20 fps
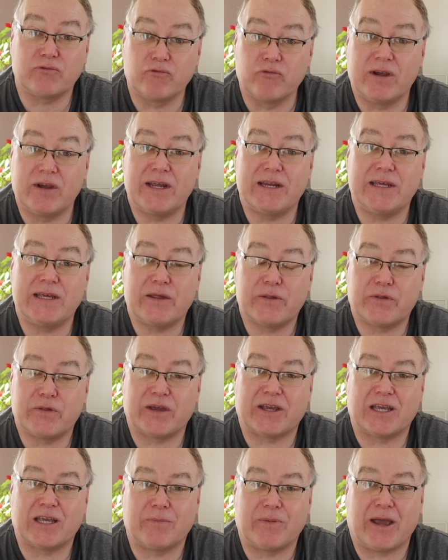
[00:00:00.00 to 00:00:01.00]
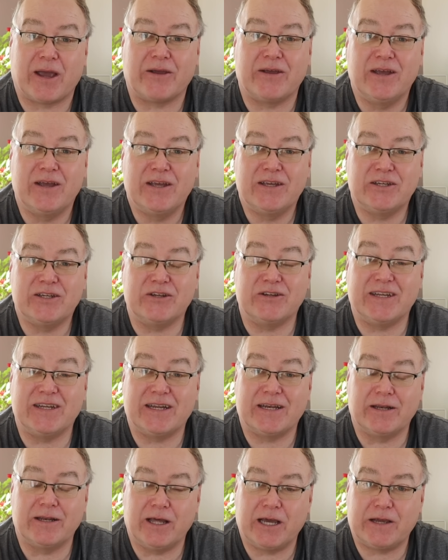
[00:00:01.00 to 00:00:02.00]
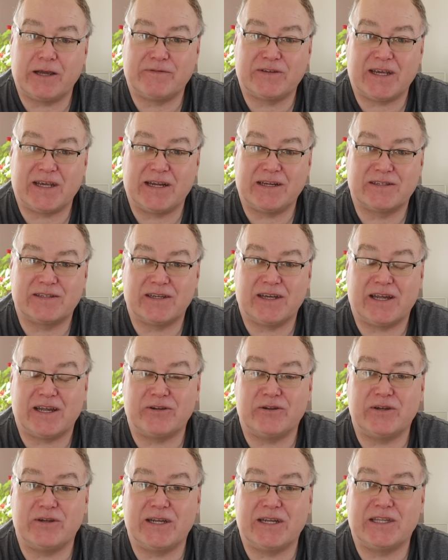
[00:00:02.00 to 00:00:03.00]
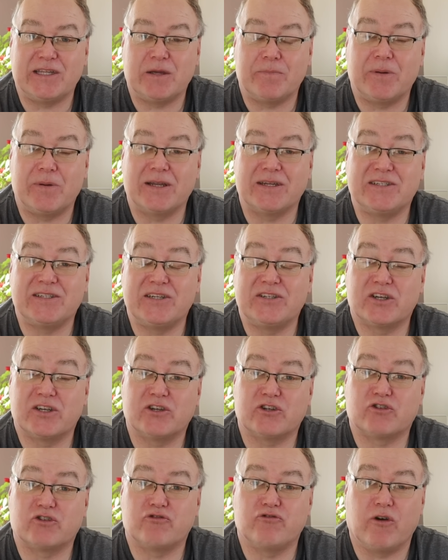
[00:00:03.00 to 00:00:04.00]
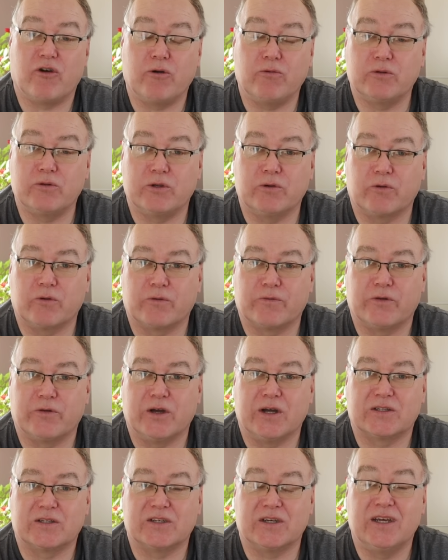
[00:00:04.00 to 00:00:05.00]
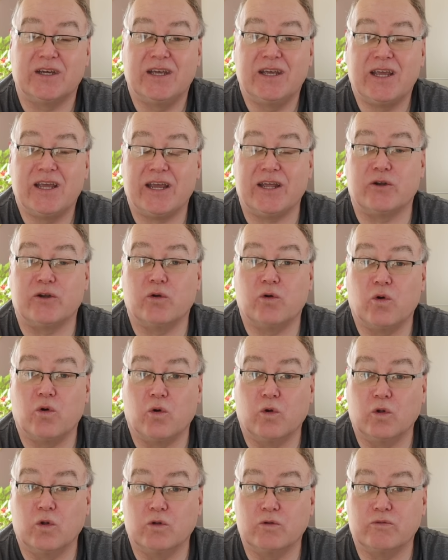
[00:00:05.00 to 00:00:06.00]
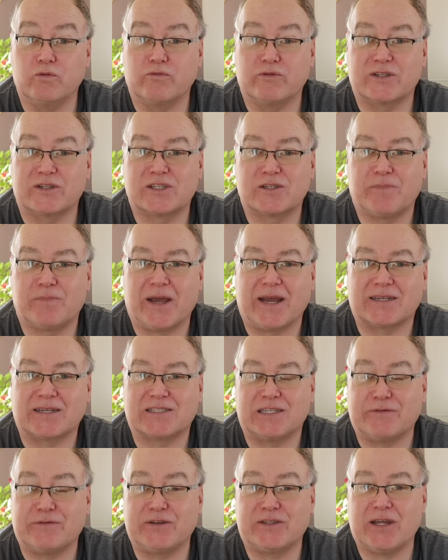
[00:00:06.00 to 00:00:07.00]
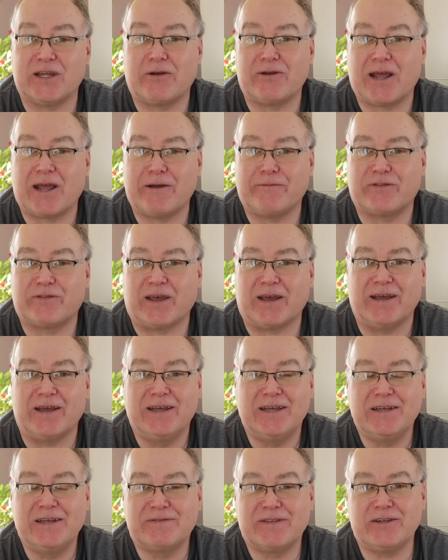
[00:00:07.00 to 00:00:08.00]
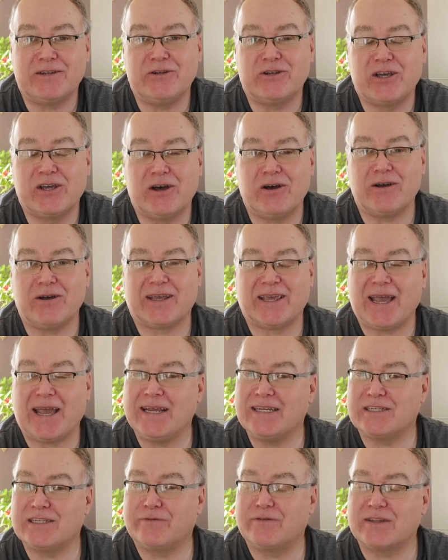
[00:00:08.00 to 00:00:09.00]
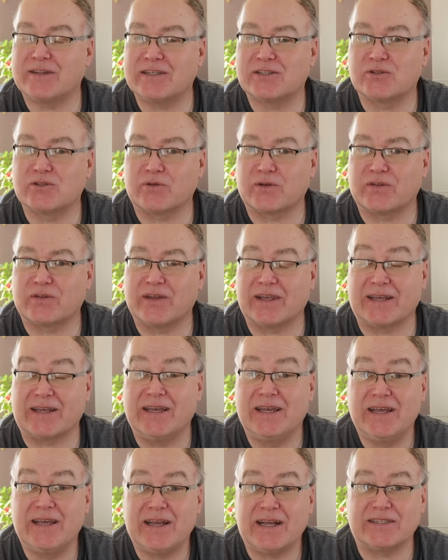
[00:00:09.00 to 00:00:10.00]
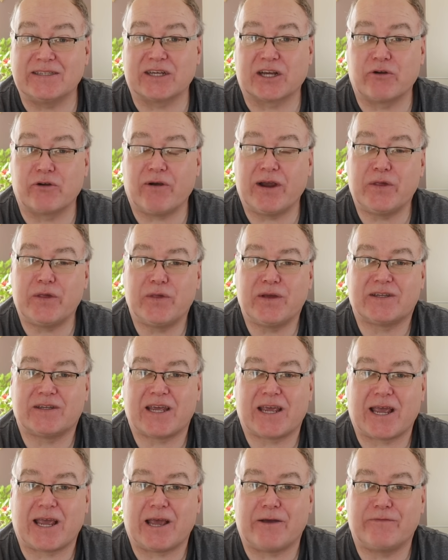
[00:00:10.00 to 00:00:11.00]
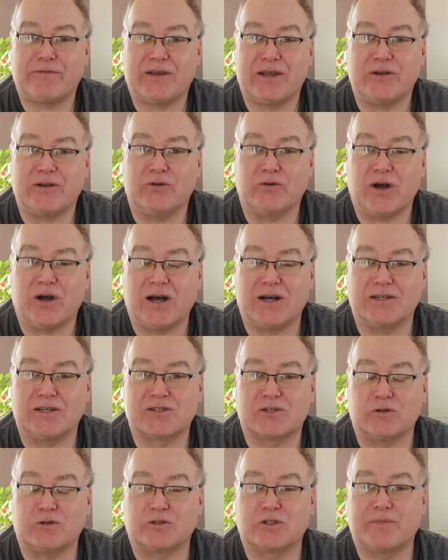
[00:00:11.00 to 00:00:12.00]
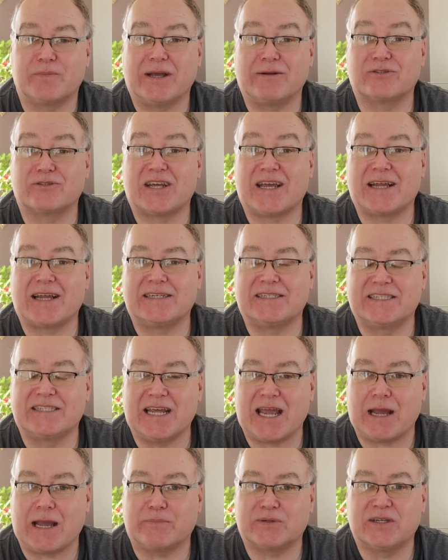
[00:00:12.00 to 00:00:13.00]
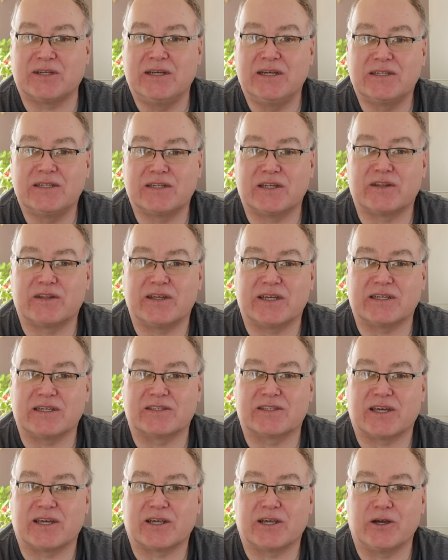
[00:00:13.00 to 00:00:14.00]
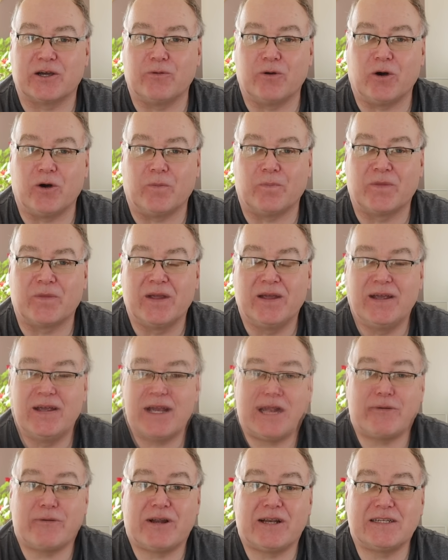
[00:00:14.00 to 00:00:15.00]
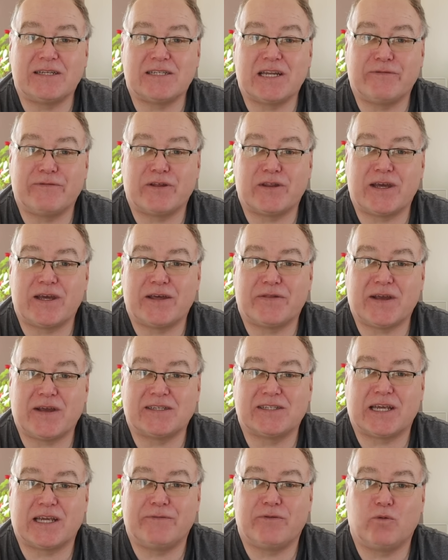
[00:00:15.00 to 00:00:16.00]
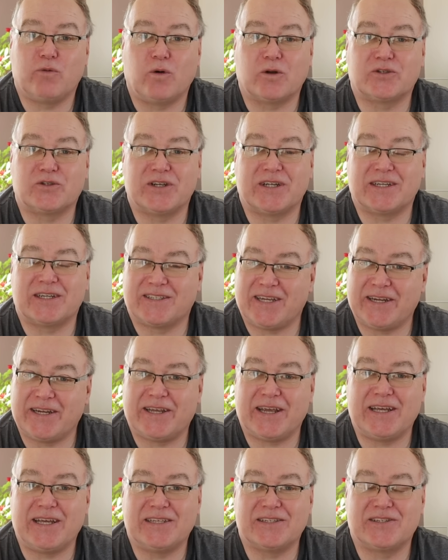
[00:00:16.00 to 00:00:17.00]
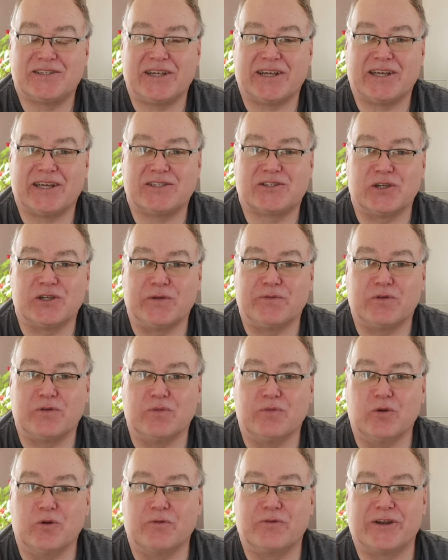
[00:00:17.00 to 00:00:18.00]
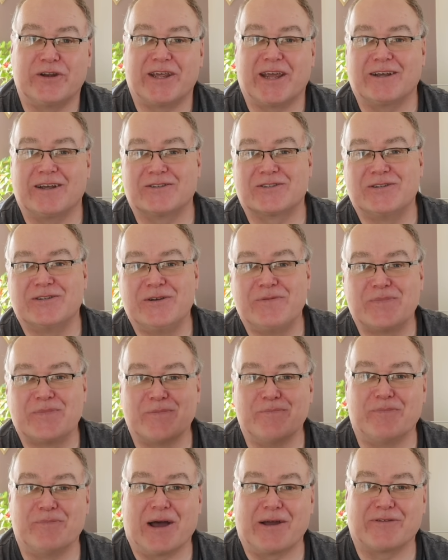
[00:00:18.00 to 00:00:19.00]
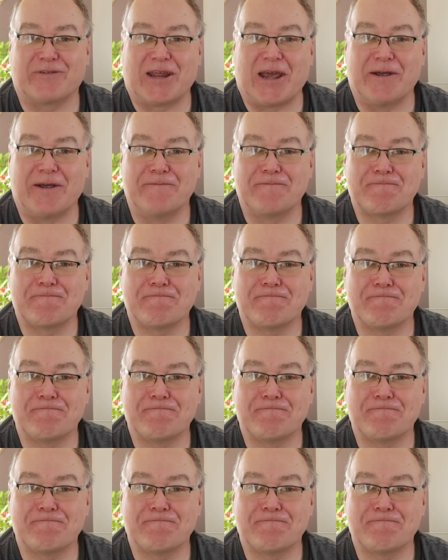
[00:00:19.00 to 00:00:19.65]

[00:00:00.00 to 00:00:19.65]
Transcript: to really think about. You need live data and you need the ability to control your inverter in all respects. And if you don't have that, then you can't cater for this sort of thing. It's a great thing to have in your arsenal to be able to adapt to things that go on. Anyway, let's leave it there. Thanks again for watching. Take care. See you again soon for more videos. Bye for now.